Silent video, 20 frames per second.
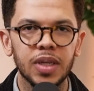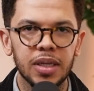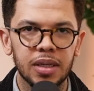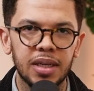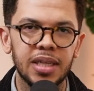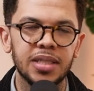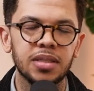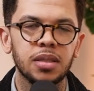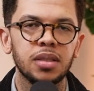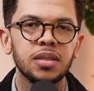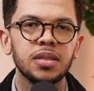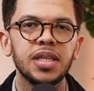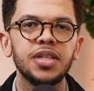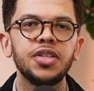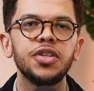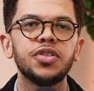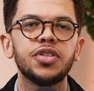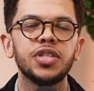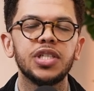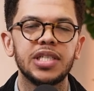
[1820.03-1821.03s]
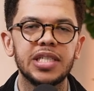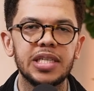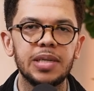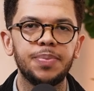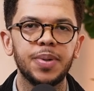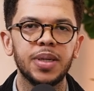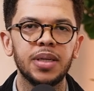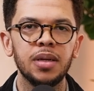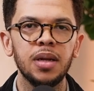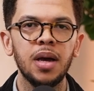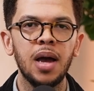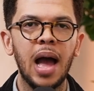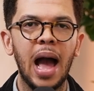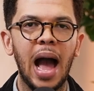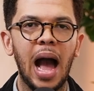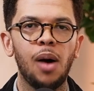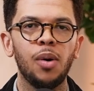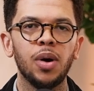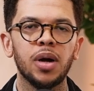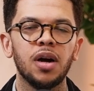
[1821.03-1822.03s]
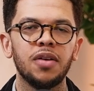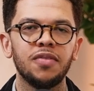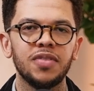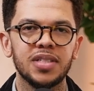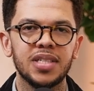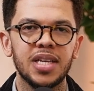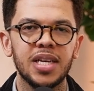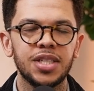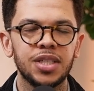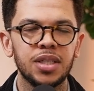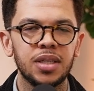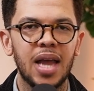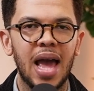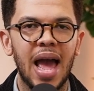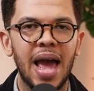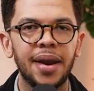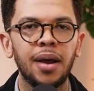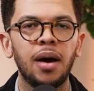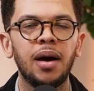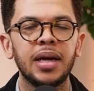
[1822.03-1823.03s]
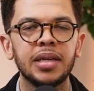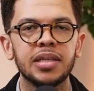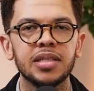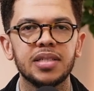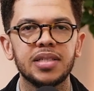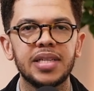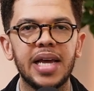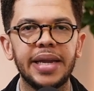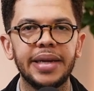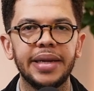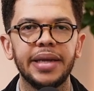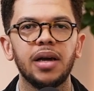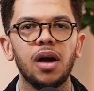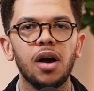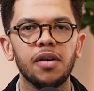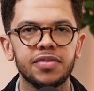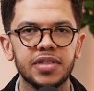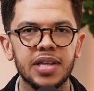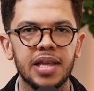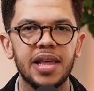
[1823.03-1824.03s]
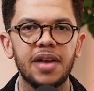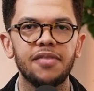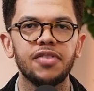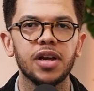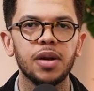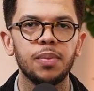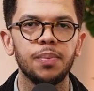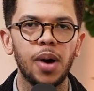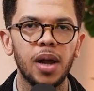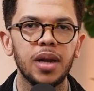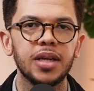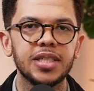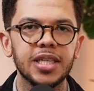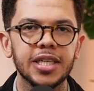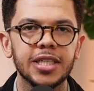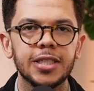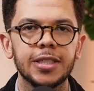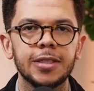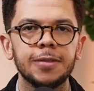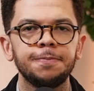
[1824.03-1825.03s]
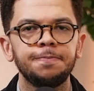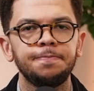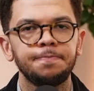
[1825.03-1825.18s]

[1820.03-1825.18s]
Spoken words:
Let's continue to deepen our conversation and our understanding of South African politics.